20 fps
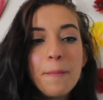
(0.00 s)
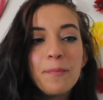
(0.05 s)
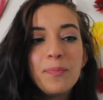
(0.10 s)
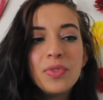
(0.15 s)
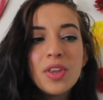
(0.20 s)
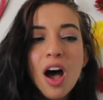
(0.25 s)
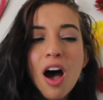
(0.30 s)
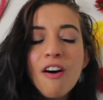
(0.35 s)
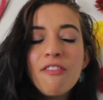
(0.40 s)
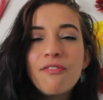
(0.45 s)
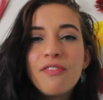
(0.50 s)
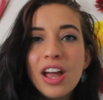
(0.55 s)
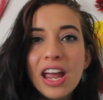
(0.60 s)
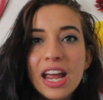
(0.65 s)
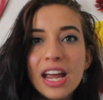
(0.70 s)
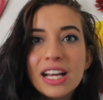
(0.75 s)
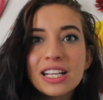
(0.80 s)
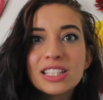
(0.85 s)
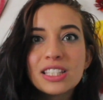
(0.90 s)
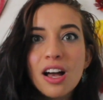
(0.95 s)
not
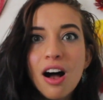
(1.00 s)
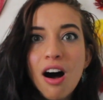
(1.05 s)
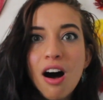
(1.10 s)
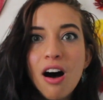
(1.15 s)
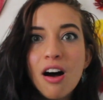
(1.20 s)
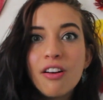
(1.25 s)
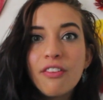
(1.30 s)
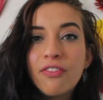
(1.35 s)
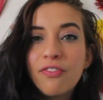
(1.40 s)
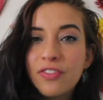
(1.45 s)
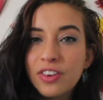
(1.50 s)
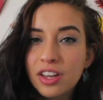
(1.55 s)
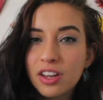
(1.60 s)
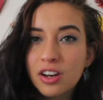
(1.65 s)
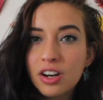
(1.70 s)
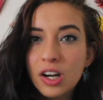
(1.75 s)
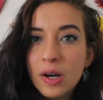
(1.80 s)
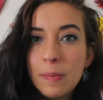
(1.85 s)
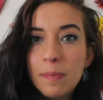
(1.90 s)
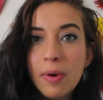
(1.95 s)
based on
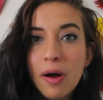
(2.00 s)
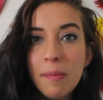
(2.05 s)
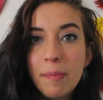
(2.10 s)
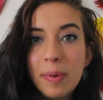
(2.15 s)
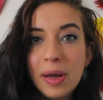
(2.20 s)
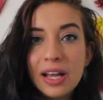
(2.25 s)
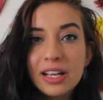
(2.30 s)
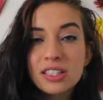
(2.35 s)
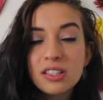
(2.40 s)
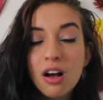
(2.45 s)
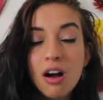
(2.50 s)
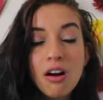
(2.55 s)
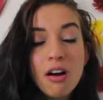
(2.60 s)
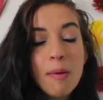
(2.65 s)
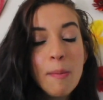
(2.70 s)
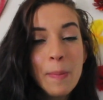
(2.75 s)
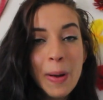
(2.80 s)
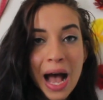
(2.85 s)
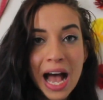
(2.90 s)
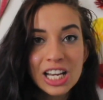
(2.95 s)
fear, but based on
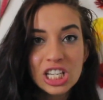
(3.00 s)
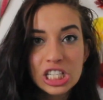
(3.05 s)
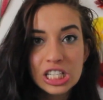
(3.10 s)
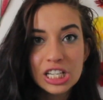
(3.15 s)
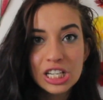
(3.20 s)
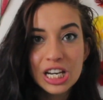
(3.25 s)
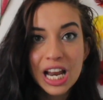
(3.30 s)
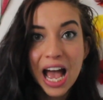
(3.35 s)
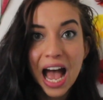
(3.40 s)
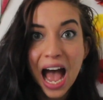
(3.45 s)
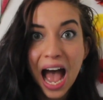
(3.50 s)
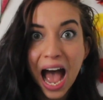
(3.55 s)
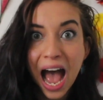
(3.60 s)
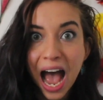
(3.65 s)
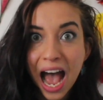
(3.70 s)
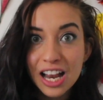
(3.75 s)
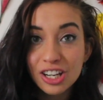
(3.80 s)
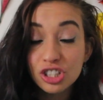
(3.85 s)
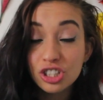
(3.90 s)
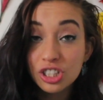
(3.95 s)
compassion
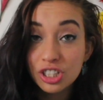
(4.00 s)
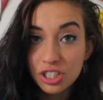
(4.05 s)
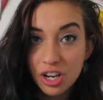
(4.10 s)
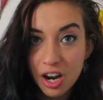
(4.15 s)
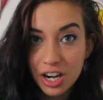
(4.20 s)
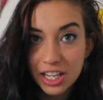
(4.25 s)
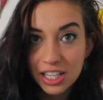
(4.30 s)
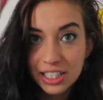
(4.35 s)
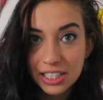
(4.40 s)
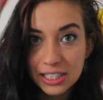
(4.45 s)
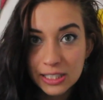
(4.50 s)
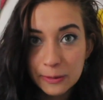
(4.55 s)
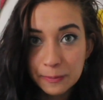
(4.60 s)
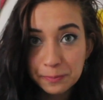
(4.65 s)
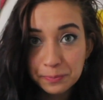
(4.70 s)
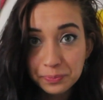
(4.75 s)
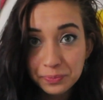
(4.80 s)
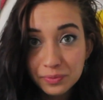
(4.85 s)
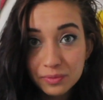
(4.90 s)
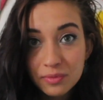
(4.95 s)
and studies.
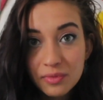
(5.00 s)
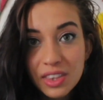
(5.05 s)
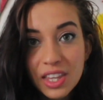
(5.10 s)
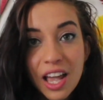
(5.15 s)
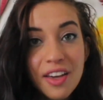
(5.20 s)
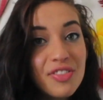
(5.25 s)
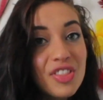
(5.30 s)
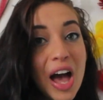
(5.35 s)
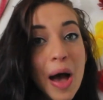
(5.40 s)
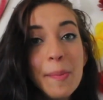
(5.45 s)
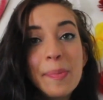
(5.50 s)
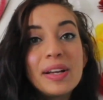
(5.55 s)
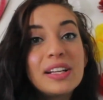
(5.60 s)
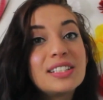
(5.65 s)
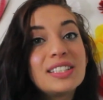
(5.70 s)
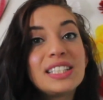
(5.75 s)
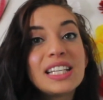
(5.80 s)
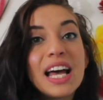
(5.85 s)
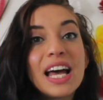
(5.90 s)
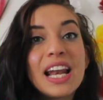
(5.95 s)
That
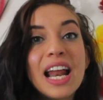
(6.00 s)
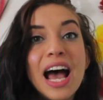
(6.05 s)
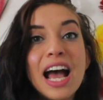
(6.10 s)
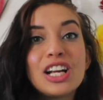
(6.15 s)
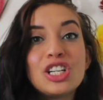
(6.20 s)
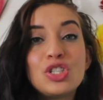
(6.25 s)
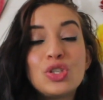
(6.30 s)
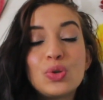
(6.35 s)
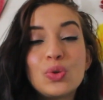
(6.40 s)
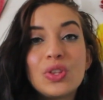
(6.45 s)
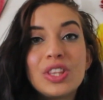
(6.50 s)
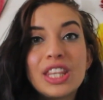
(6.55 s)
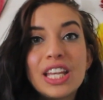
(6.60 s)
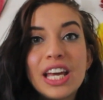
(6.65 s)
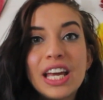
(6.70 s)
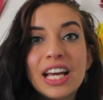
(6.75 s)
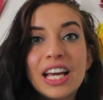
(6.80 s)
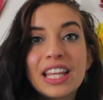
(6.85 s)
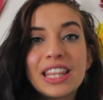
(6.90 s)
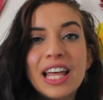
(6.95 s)
being said, I do
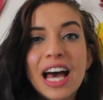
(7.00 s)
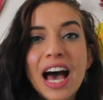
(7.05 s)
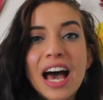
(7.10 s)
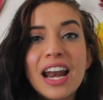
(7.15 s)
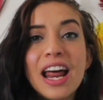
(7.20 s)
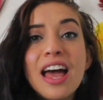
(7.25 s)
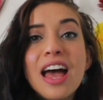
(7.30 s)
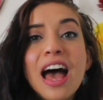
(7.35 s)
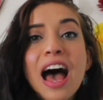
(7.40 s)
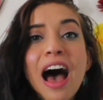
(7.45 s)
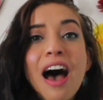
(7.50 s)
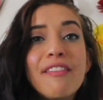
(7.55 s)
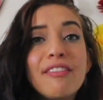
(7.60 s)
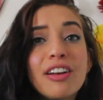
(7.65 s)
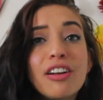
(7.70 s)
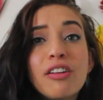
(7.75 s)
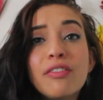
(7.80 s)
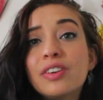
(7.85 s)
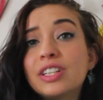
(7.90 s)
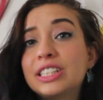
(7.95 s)
think that
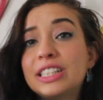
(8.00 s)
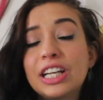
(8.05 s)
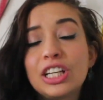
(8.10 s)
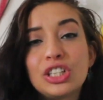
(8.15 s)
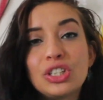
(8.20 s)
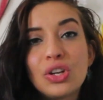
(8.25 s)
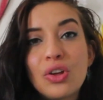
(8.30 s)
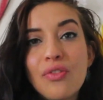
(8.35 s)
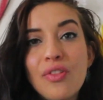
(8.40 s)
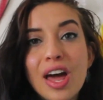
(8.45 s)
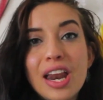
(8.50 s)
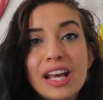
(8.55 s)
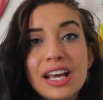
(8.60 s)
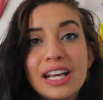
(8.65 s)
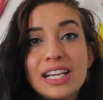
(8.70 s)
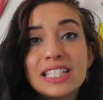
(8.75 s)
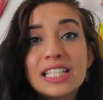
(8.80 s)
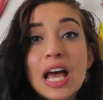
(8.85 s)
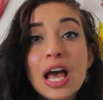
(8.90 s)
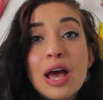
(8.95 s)
having a conversation that
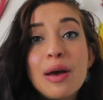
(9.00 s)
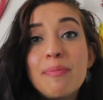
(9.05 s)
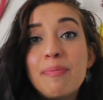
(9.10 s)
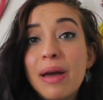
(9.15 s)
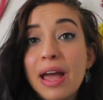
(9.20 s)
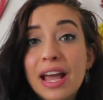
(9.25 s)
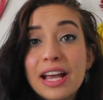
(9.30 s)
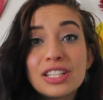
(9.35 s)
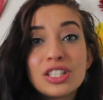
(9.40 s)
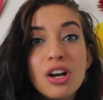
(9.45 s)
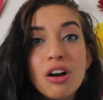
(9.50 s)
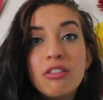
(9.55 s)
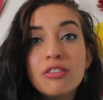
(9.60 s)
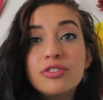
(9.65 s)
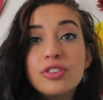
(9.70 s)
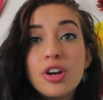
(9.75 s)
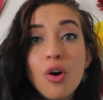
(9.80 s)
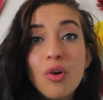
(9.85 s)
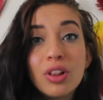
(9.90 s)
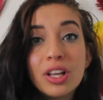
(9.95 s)
is based
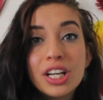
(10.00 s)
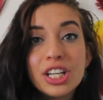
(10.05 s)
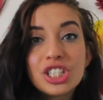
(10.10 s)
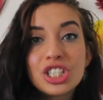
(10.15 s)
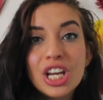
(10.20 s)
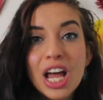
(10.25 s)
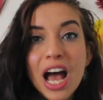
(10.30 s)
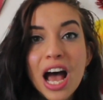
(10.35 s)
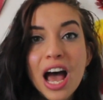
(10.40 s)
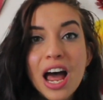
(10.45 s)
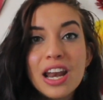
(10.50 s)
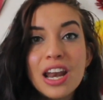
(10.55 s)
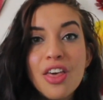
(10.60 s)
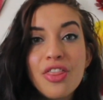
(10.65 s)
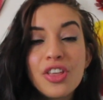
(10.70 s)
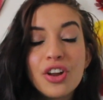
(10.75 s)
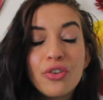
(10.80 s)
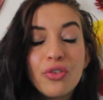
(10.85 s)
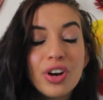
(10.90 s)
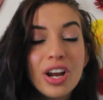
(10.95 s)
on knowledge
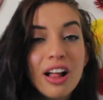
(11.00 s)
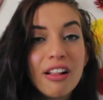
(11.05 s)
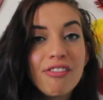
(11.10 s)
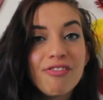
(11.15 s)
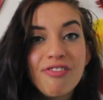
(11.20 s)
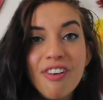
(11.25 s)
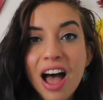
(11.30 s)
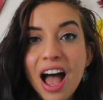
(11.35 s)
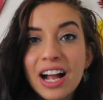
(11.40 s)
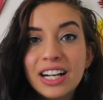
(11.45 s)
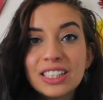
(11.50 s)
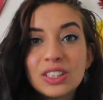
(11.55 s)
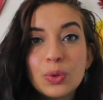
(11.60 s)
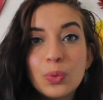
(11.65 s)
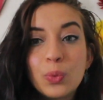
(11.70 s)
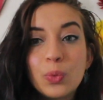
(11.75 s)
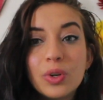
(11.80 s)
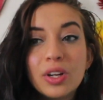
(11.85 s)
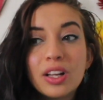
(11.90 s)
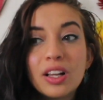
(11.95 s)
and the real facts
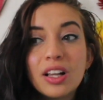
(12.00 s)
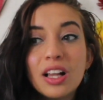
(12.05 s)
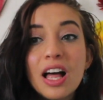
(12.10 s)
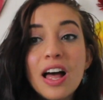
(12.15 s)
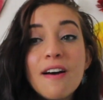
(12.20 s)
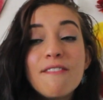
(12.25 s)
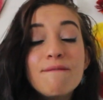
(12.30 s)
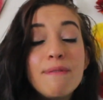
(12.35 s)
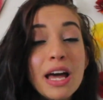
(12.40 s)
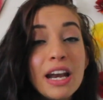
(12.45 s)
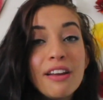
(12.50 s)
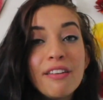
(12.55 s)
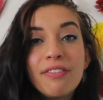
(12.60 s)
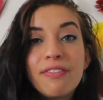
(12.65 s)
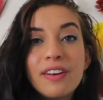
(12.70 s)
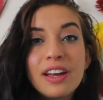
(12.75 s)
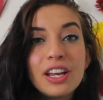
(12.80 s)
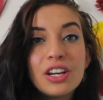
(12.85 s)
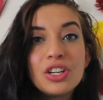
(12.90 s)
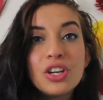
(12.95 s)
will
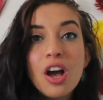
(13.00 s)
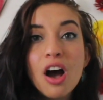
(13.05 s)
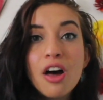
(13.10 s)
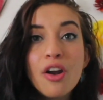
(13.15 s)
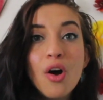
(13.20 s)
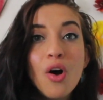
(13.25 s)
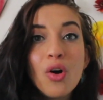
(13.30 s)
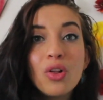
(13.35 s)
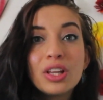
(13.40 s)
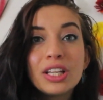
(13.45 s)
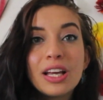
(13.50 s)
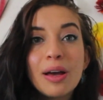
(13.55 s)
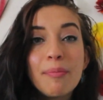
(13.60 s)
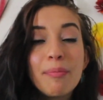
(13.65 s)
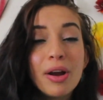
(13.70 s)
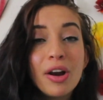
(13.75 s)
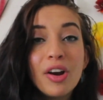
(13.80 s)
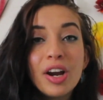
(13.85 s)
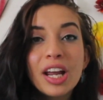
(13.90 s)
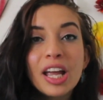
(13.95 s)
benefit not only
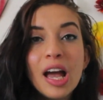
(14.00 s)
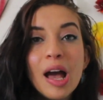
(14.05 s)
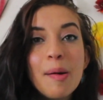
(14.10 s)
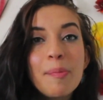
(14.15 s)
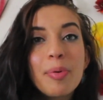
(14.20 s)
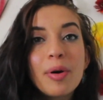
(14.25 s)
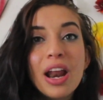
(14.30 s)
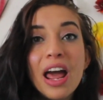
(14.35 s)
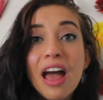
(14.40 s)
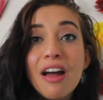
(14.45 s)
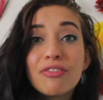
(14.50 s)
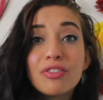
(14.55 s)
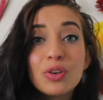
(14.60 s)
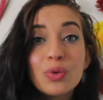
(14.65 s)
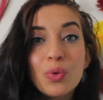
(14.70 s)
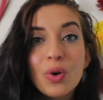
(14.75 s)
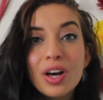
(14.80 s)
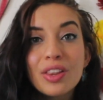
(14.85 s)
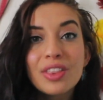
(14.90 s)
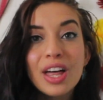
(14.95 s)
America, but
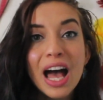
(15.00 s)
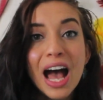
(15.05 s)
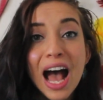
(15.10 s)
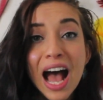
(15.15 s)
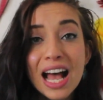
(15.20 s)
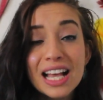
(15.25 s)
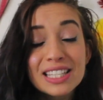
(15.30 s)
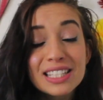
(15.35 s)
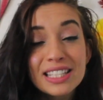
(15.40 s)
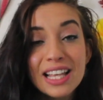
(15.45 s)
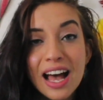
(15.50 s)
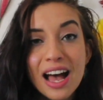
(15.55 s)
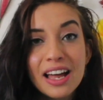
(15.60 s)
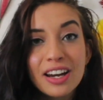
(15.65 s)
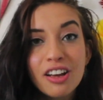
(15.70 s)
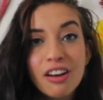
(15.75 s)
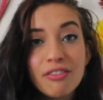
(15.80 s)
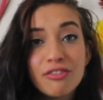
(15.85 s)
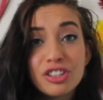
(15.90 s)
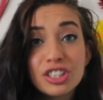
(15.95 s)
everyone that has
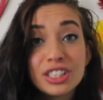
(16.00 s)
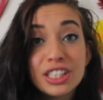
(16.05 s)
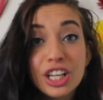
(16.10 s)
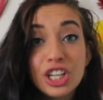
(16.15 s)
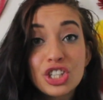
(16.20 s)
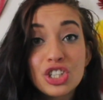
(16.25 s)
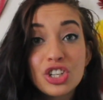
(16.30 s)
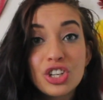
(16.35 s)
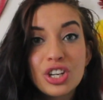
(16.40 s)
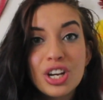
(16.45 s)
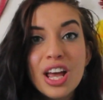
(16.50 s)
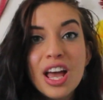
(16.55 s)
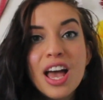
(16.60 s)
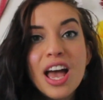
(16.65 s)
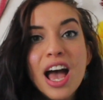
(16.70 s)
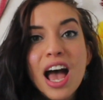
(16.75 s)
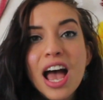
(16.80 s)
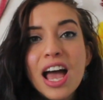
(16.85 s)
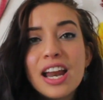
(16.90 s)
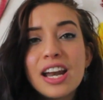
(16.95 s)
that conversation.
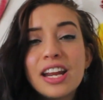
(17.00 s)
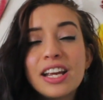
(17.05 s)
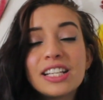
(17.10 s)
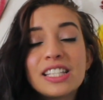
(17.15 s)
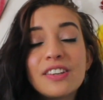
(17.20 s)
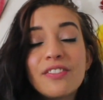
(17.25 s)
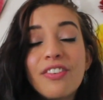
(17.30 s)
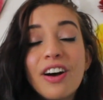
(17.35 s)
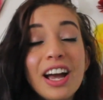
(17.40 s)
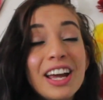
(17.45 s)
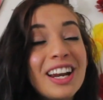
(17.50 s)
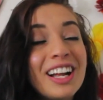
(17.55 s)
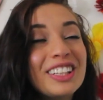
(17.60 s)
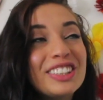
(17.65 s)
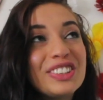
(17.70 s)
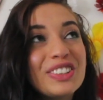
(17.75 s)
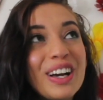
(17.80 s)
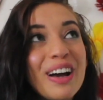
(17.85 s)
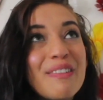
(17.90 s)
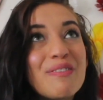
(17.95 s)
And it is
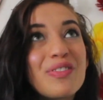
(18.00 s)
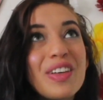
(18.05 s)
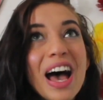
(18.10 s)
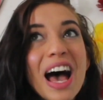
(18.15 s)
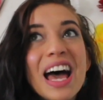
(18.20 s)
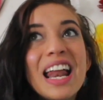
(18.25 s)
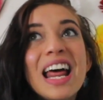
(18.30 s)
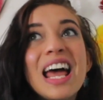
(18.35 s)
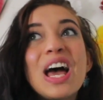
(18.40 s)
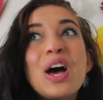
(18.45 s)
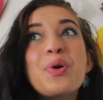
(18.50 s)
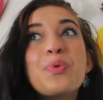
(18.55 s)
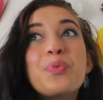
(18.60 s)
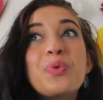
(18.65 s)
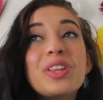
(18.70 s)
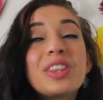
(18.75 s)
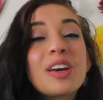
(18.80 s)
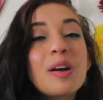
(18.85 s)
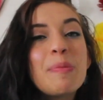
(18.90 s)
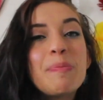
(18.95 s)
vital to have that
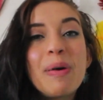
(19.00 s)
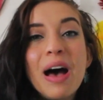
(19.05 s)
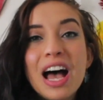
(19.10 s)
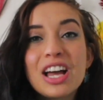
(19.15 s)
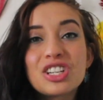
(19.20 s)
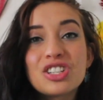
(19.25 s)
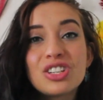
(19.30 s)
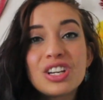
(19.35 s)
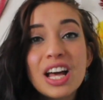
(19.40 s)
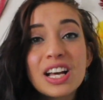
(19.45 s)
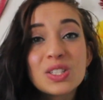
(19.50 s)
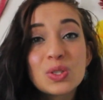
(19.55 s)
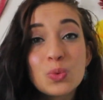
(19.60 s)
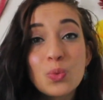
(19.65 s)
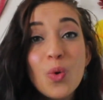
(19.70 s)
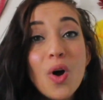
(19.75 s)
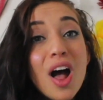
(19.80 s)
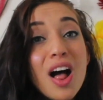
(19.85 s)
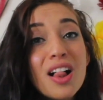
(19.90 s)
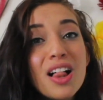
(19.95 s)
with compassion as
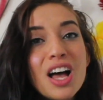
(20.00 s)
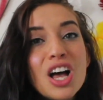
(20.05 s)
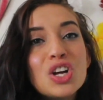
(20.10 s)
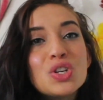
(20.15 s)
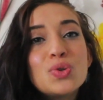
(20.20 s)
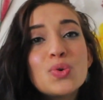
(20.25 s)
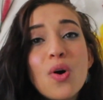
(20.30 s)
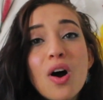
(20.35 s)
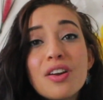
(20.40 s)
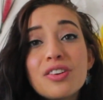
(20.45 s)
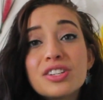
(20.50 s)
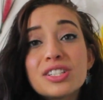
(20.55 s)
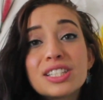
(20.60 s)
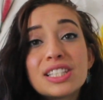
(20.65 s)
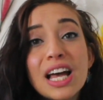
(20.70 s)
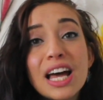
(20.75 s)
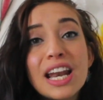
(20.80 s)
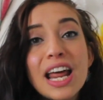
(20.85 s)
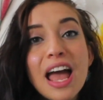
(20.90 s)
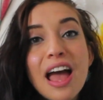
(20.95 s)
well, to
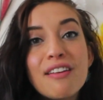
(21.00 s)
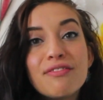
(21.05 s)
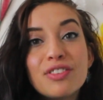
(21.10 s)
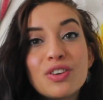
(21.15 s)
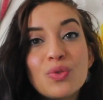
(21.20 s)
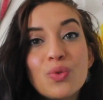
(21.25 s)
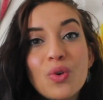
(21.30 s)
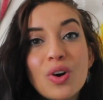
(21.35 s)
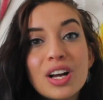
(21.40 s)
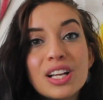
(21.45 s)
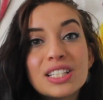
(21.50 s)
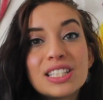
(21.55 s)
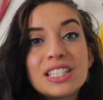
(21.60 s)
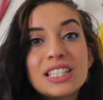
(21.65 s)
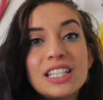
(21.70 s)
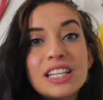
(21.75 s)
understand everyone's